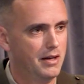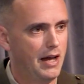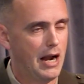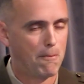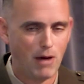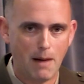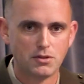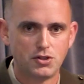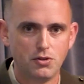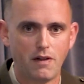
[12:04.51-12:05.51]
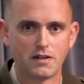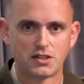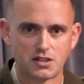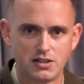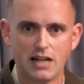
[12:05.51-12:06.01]
And I promise you that the
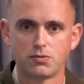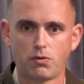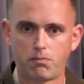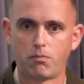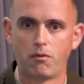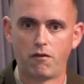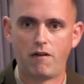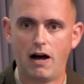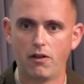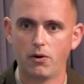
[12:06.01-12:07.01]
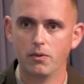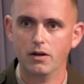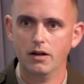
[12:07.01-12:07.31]
success will follow.